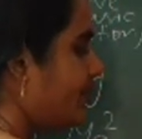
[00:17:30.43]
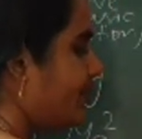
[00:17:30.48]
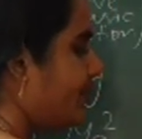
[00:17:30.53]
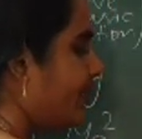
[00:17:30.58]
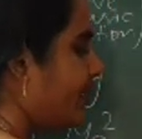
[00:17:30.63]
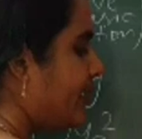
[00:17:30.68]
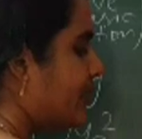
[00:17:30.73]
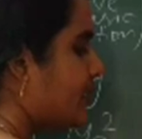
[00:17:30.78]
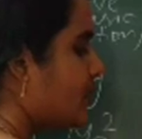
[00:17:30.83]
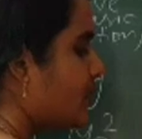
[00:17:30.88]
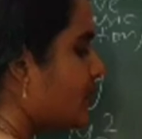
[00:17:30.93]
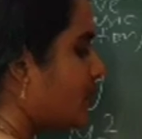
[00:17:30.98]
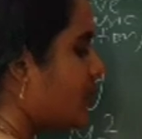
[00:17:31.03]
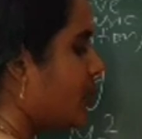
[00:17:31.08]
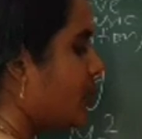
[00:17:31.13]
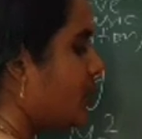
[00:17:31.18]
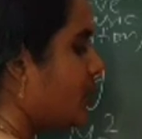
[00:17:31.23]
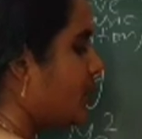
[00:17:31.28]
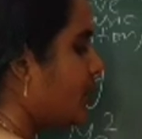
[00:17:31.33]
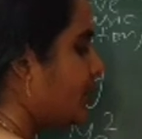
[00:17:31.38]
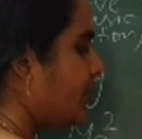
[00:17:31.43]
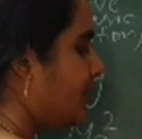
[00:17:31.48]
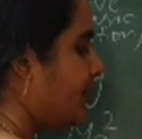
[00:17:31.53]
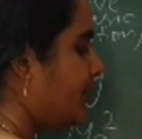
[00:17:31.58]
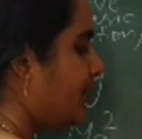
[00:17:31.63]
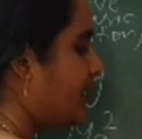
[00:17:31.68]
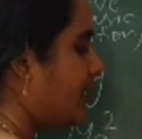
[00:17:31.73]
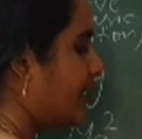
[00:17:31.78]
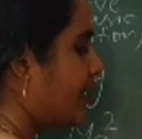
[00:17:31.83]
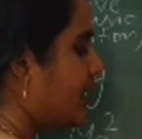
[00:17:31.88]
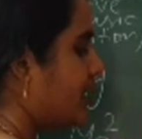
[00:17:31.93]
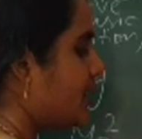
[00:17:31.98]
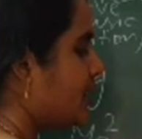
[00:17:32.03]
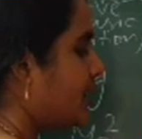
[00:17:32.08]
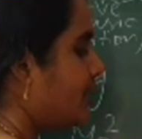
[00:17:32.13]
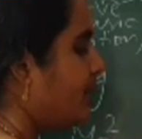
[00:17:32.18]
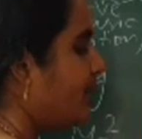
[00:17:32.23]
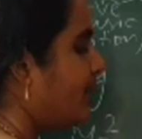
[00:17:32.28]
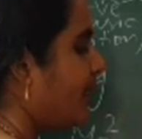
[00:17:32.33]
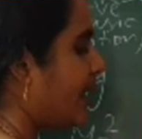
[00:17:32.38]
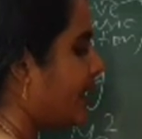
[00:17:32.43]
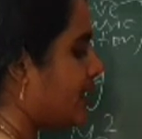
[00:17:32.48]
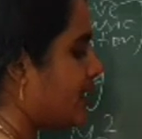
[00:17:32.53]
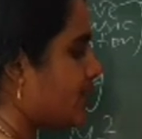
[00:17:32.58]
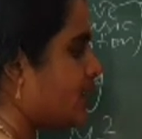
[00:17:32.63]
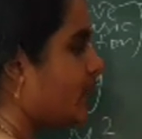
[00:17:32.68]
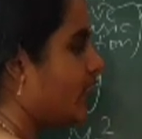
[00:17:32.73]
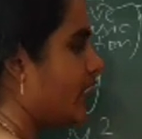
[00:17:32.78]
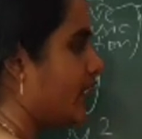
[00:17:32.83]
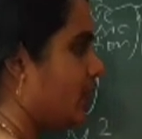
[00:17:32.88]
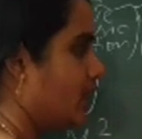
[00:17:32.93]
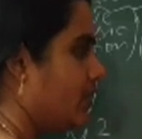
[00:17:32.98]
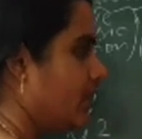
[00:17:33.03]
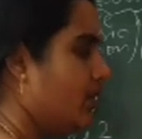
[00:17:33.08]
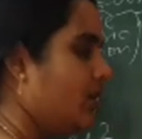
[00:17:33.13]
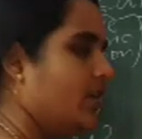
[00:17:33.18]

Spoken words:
plus 1, you will get minus 1.